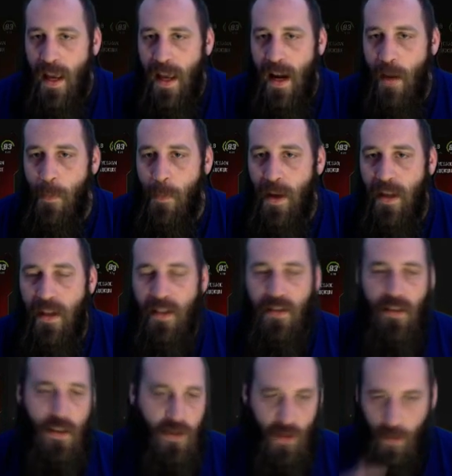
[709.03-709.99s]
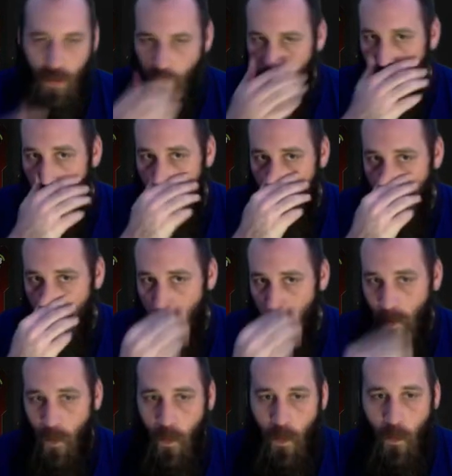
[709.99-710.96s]
And I'll make a decision on
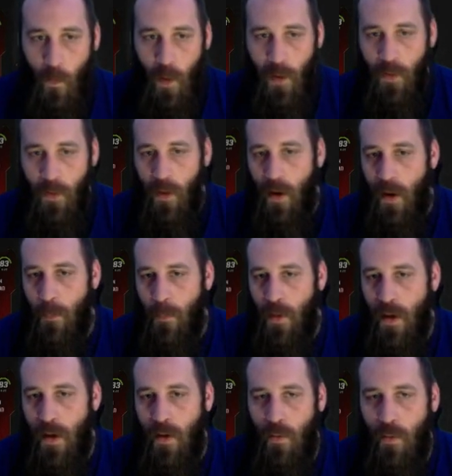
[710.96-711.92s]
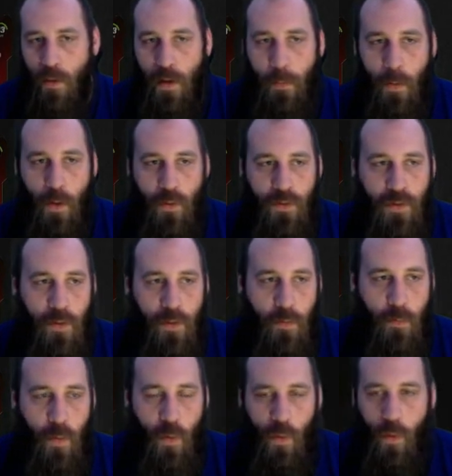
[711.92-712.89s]
those on whether I'm going to repost them